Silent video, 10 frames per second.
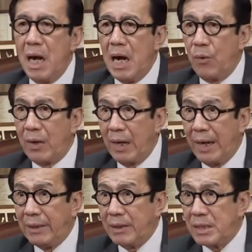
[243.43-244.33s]
Our
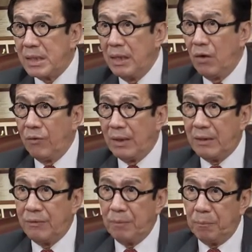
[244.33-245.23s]
latest
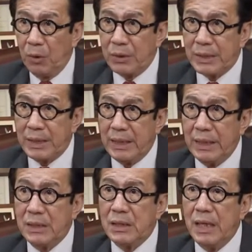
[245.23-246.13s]
innovative policy
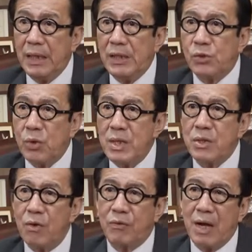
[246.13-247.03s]
is the
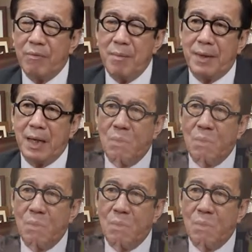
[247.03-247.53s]
issuance of government